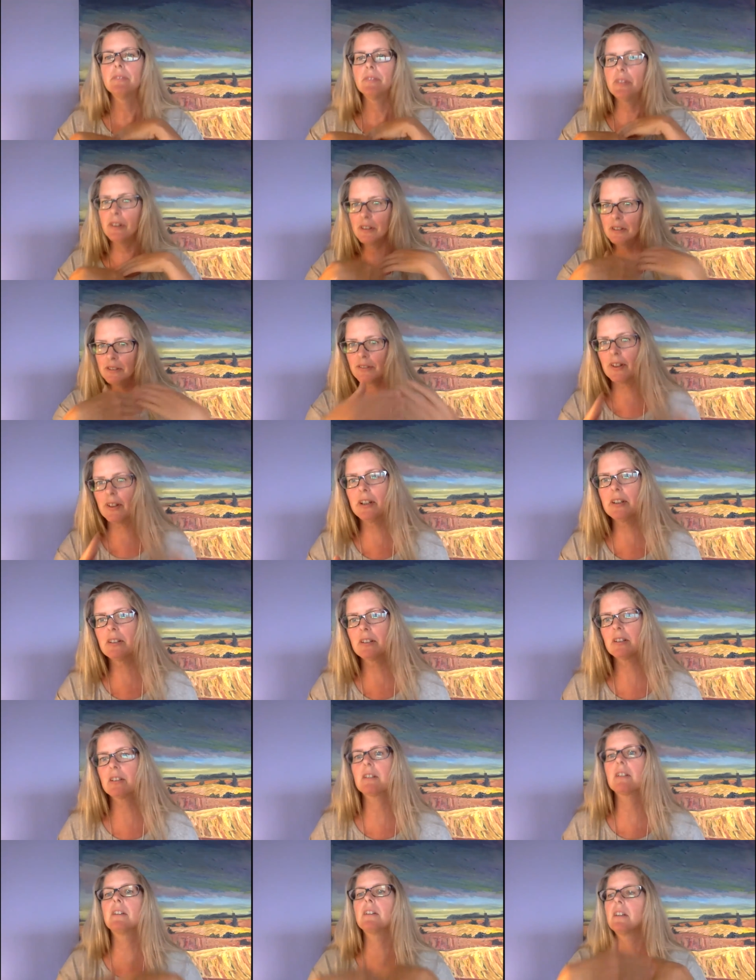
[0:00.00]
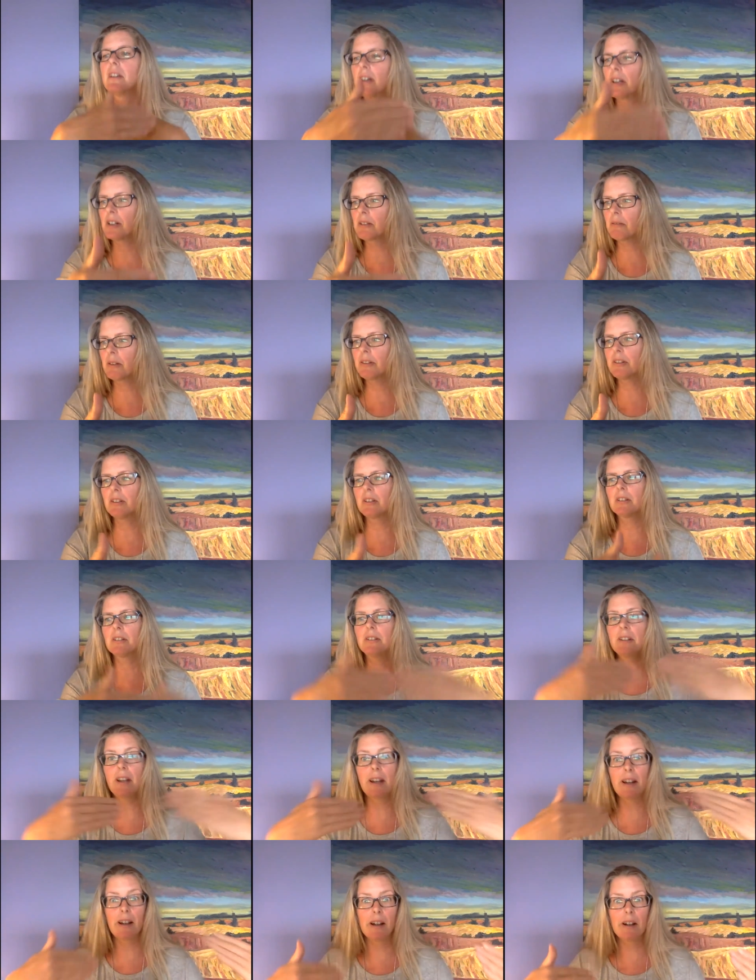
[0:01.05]
you find it, engage with it
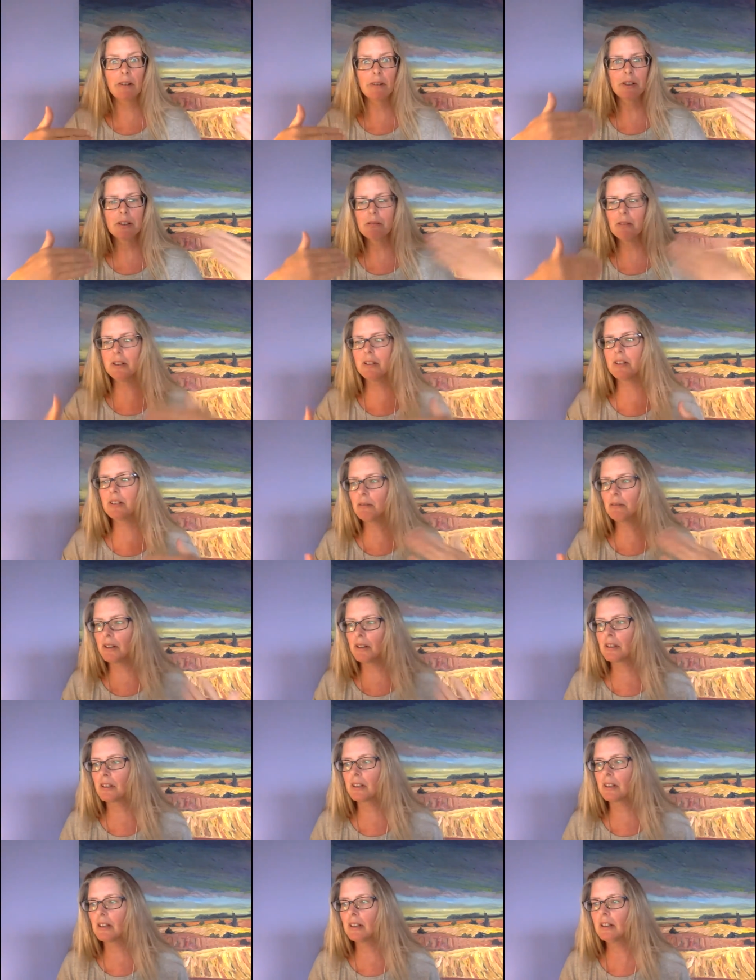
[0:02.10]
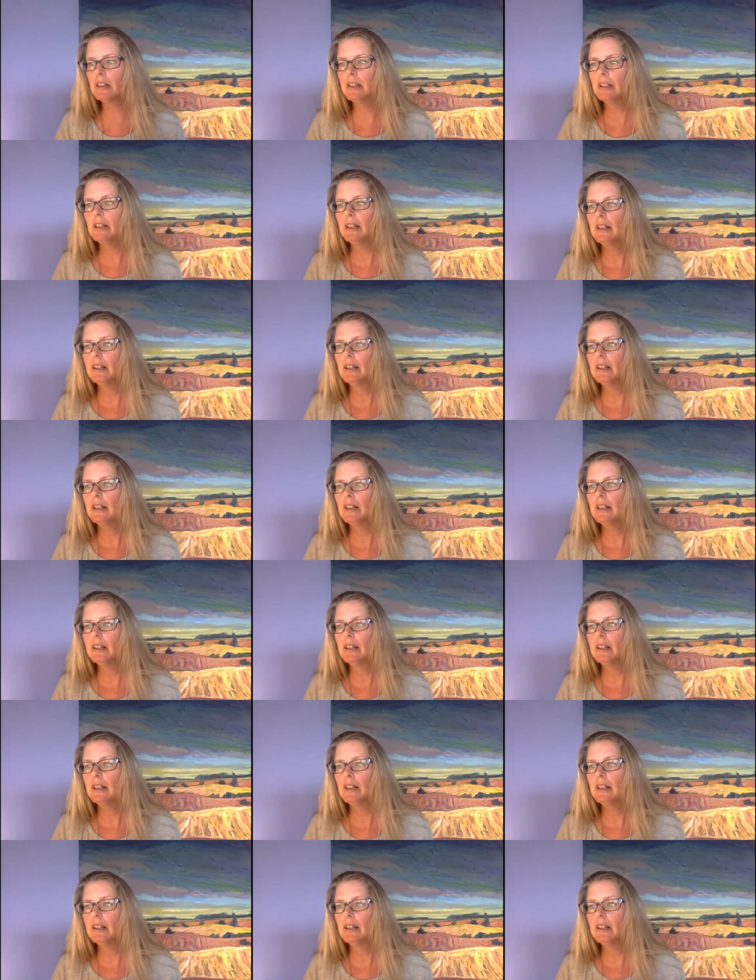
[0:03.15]
now in 2020.